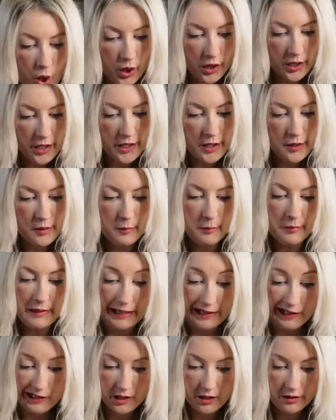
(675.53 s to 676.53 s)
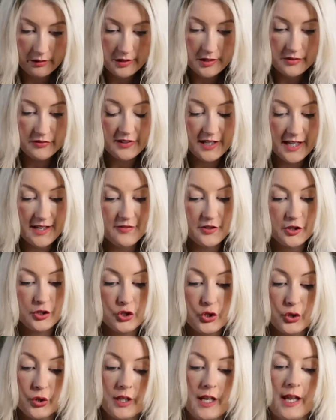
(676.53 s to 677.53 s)
Hollow blackcurrant flavoured
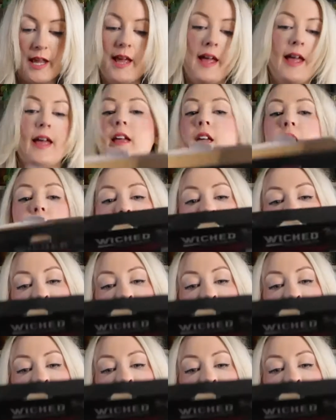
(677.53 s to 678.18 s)
chocolate egg